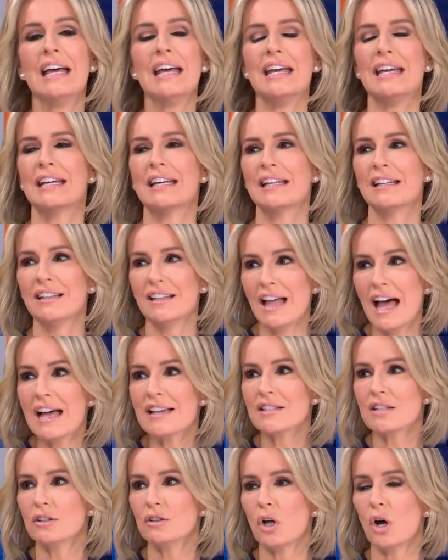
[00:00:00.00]
It can
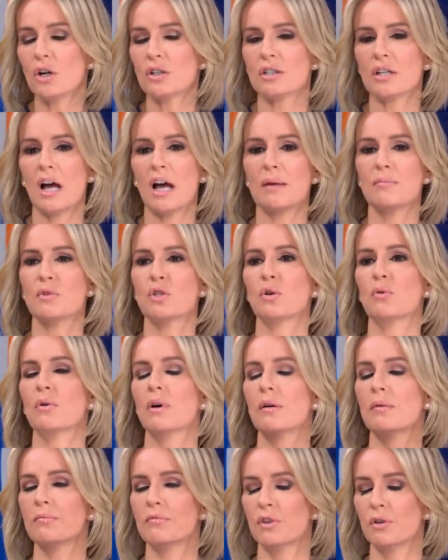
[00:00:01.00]
last a long time, so
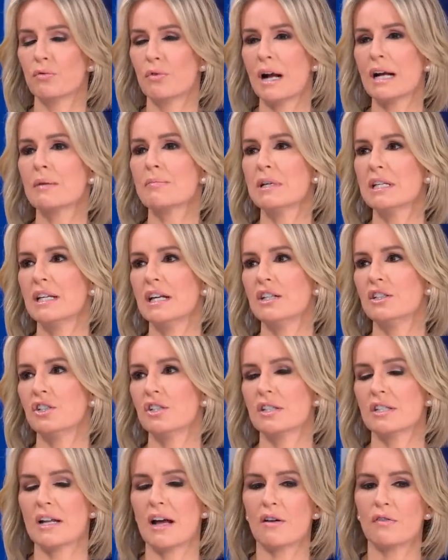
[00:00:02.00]
the
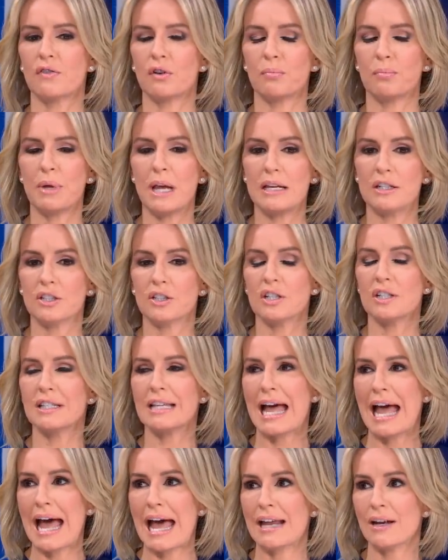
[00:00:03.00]
recommendations now for patients
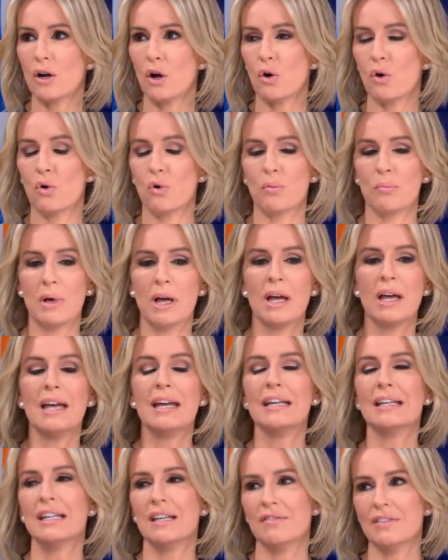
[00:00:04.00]
at home
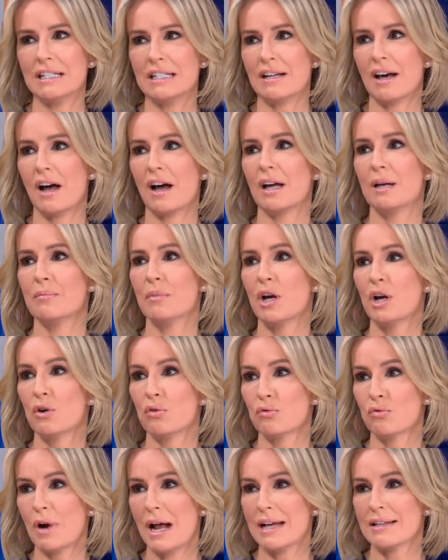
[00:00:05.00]
Give it time,
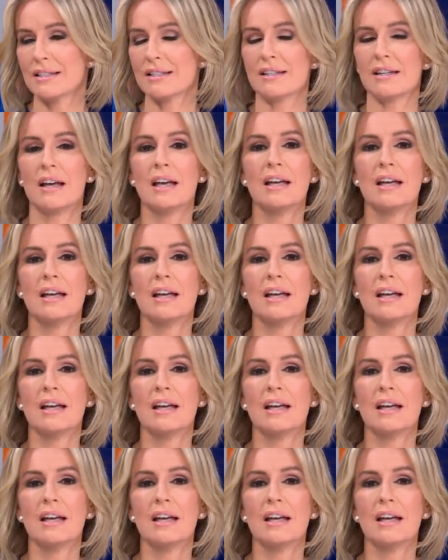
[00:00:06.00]
rest,